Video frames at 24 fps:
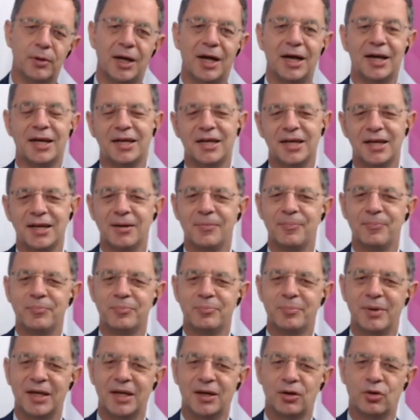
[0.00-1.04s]
are
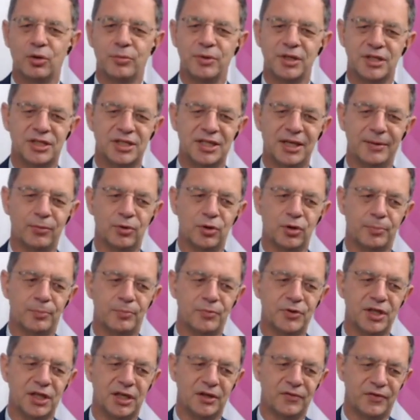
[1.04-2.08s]
very
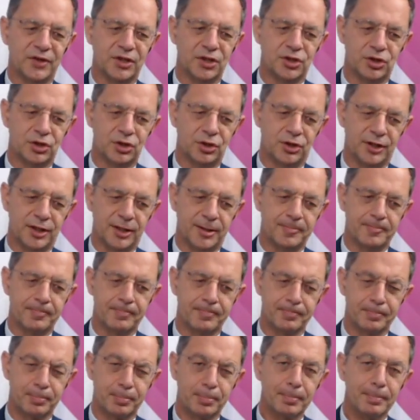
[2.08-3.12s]
valuable assets. It
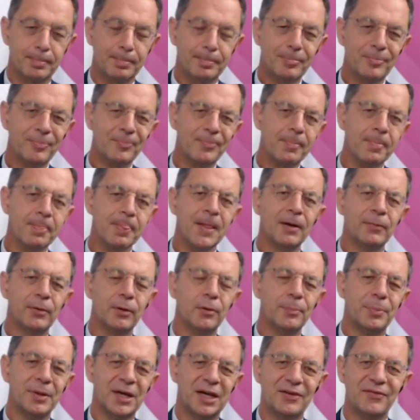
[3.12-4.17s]
really depends on the
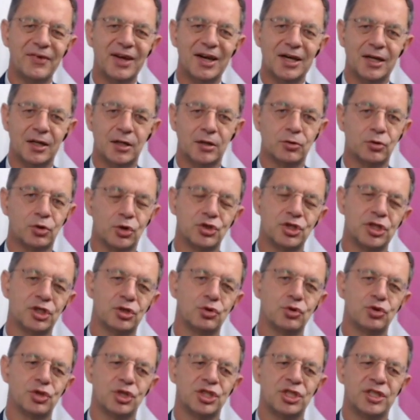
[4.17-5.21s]
context then.
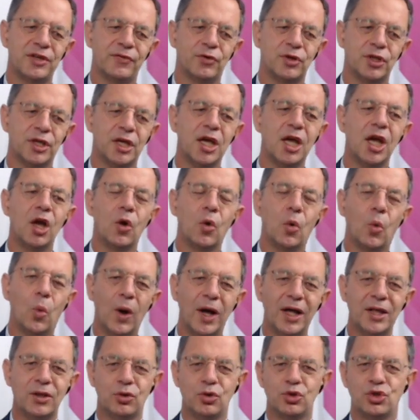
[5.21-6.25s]

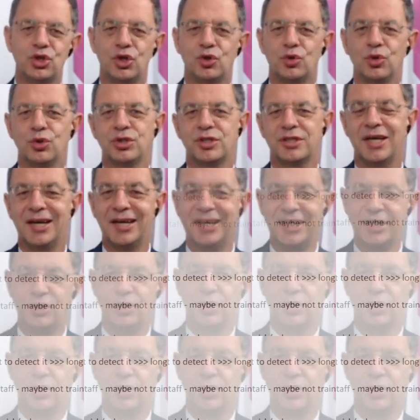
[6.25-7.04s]
And how